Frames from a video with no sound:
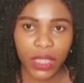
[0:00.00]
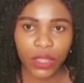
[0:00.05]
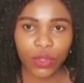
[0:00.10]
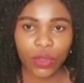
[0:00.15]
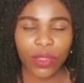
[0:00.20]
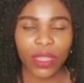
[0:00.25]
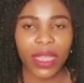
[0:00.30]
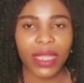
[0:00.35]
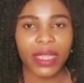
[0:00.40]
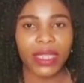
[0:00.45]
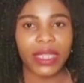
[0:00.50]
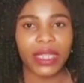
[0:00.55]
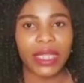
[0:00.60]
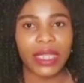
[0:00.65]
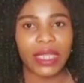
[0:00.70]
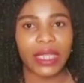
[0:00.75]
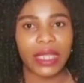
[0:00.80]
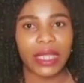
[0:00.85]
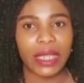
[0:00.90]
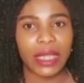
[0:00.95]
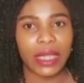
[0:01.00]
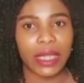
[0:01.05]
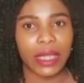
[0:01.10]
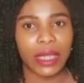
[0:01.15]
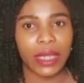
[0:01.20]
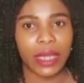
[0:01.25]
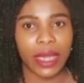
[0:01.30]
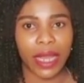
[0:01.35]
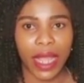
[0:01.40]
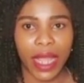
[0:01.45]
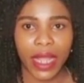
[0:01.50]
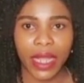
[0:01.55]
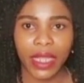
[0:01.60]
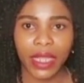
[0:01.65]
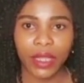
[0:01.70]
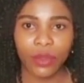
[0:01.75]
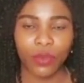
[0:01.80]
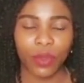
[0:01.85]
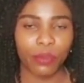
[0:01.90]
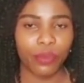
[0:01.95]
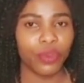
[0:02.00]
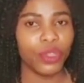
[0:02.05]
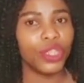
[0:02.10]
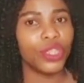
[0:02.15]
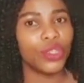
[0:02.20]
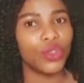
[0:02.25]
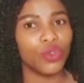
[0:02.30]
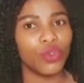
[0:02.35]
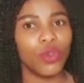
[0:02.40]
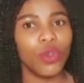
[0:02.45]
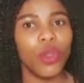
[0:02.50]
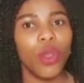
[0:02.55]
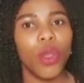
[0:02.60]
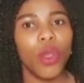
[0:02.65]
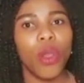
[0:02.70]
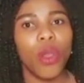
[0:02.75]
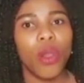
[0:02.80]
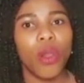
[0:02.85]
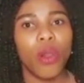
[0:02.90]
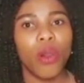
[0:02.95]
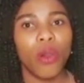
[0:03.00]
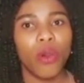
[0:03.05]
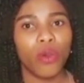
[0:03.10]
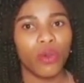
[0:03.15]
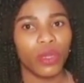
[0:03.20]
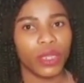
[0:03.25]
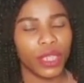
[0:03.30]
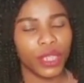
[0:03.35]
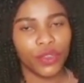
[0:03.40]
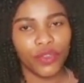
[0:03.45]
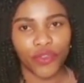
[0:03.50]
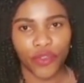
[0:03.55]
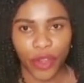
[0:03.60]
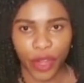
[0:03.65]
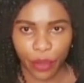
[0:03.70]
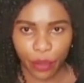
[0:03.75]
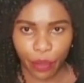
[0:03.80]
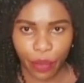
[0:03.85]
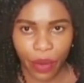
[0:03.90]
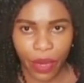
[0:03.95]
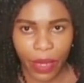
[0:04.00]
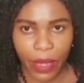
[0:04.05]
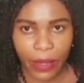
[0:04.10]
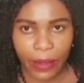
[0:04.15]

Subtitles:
so that in the night we put you on the drip.